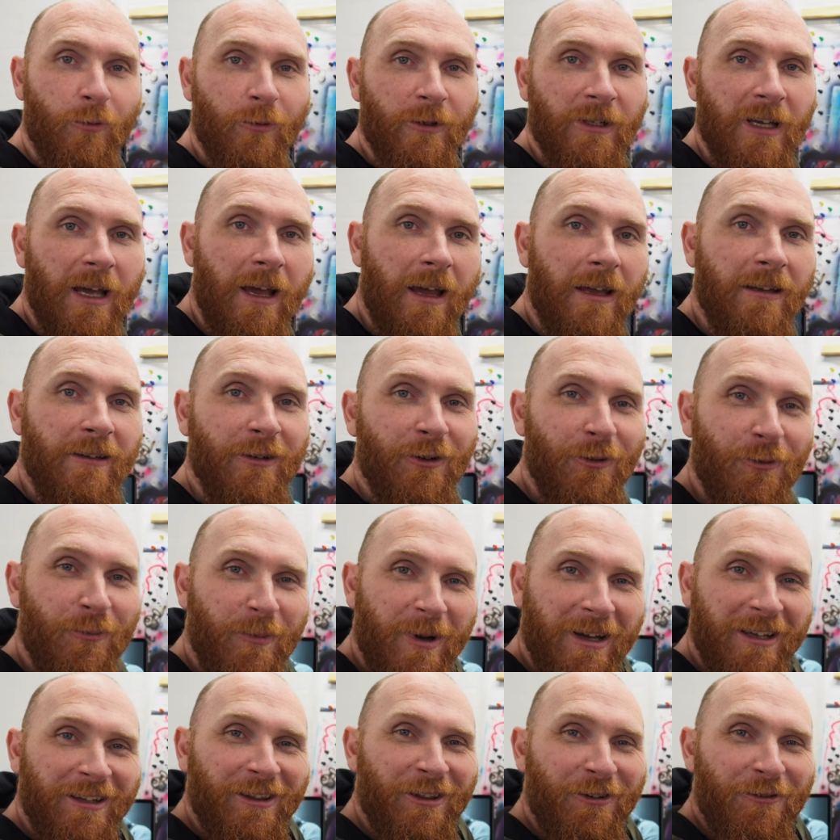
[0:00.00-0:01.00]
said? Who
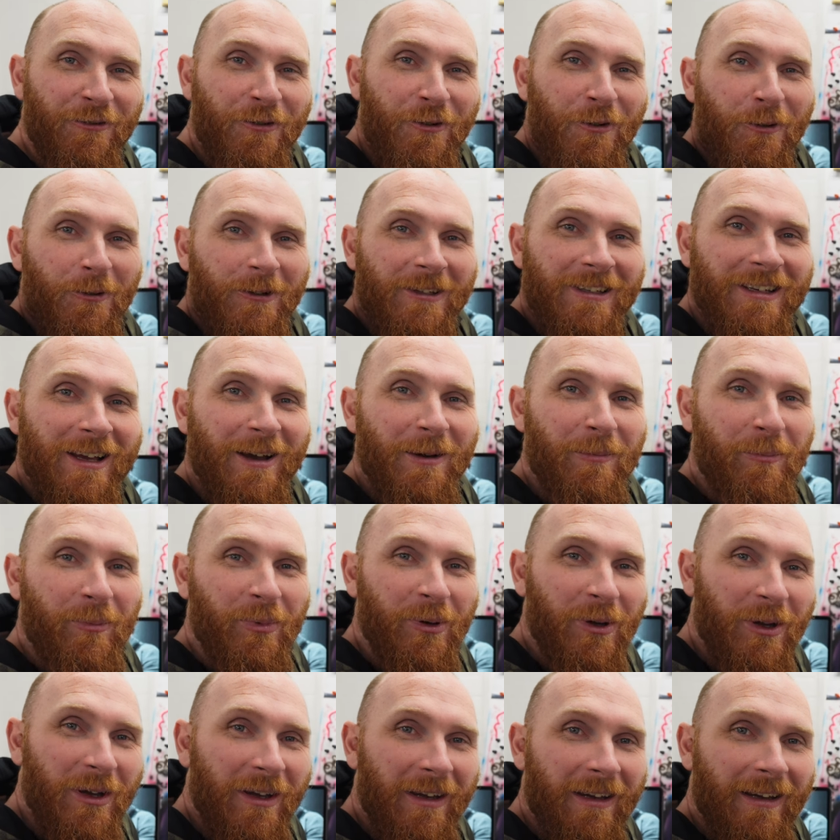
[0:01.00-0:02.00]
made the rules
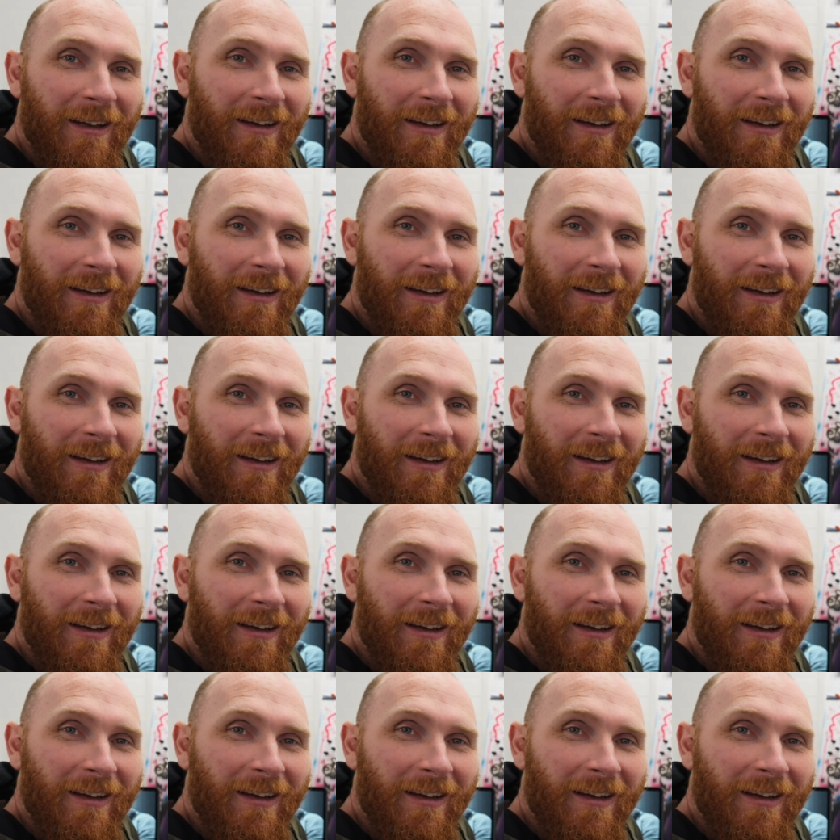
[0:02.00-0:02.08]
up?